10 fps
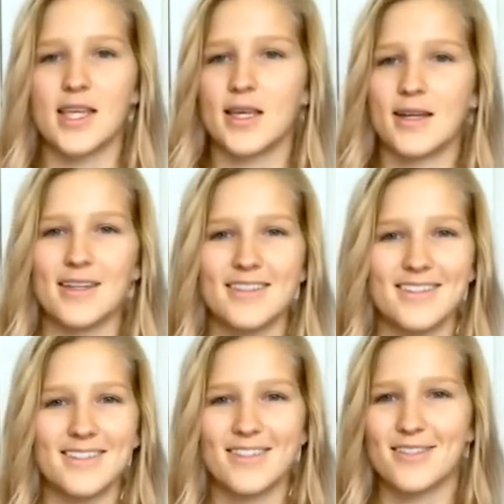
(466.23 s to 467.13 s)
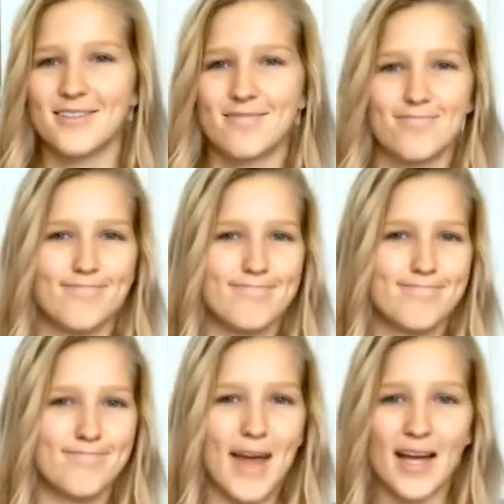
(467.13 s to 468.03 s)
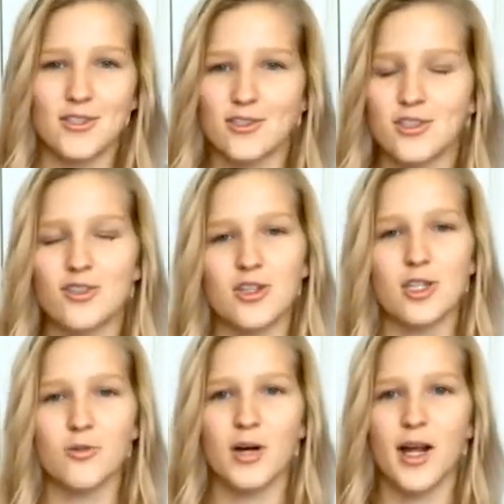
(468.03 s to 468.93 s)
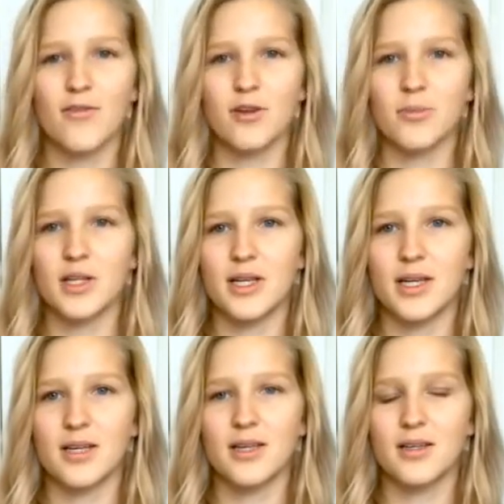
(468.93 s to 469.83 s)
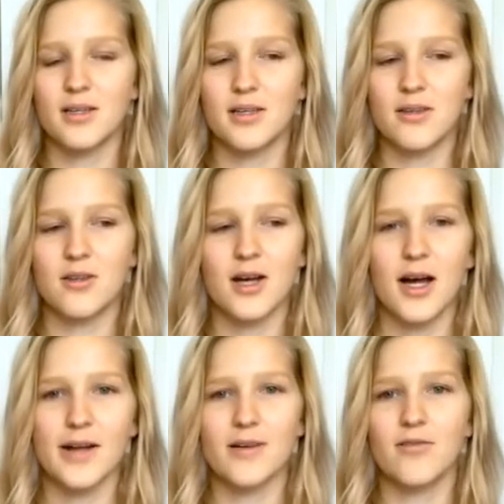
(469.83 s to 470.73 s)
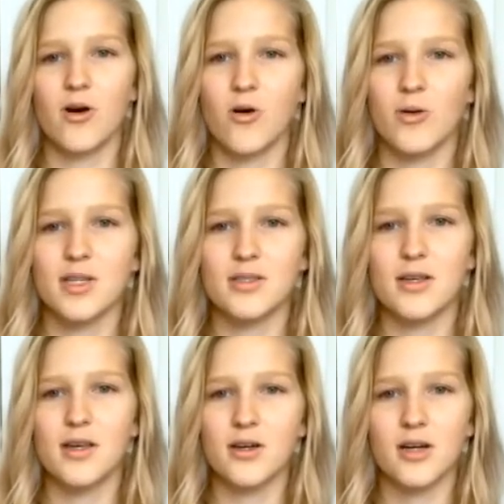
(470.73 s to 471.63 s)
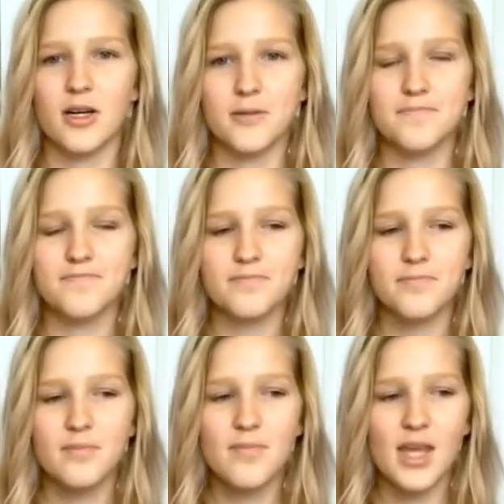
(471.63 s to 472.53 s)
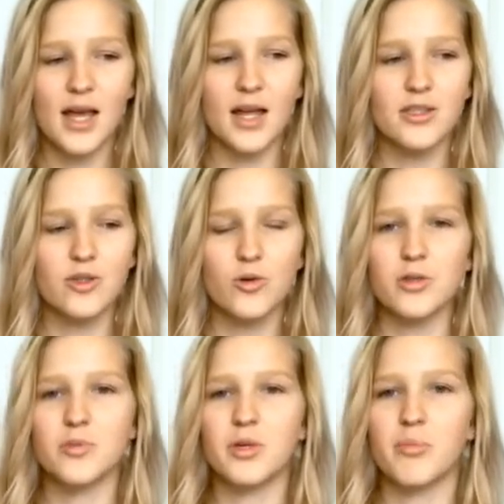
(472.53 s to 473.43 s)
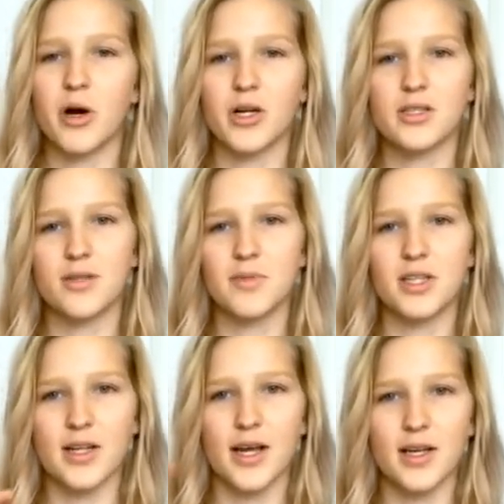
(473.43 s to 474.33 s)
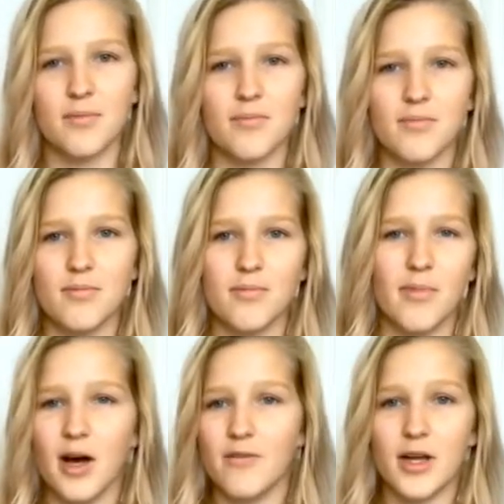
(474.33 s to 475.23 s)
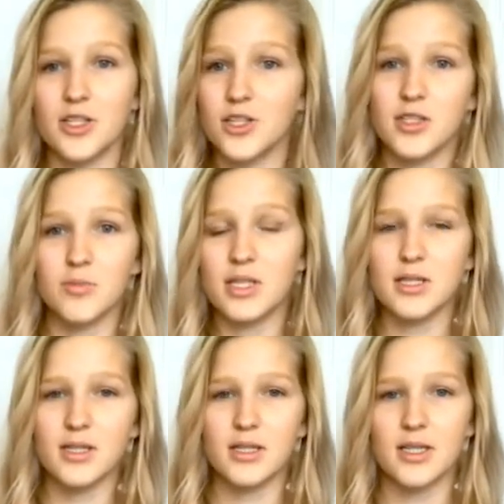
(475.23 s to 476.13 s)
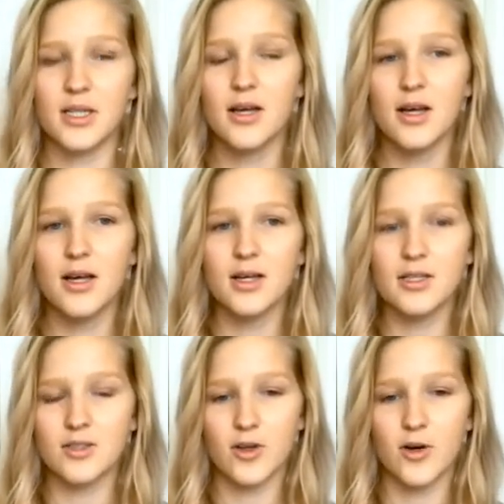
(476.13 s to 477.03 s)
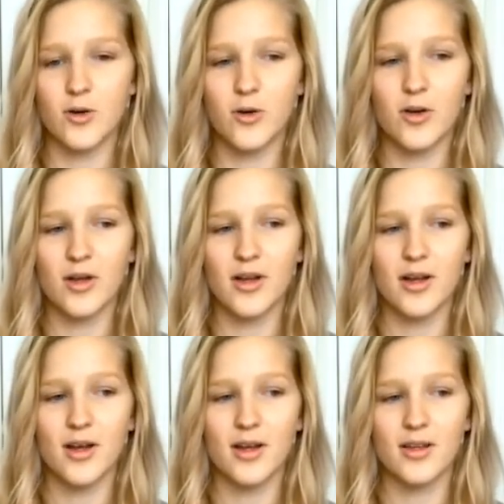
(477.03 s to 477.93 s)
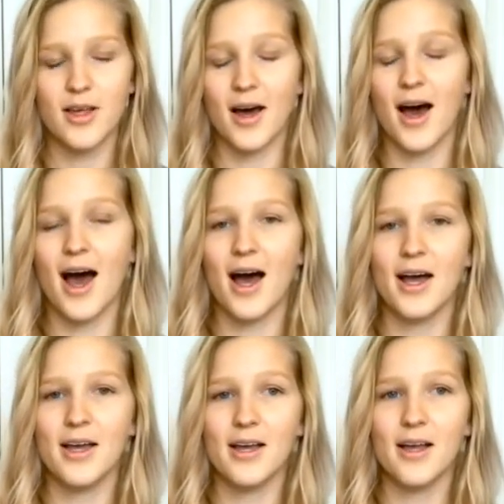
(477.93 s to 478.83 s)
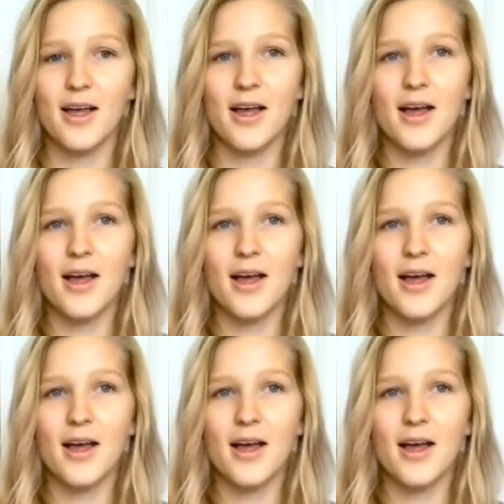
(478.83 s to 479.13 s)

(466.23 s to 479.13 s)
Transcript: get a master's degree or whatever, but like you're kind of always here, and it's cool to be a part of something that I can eventually be here. So yeah, I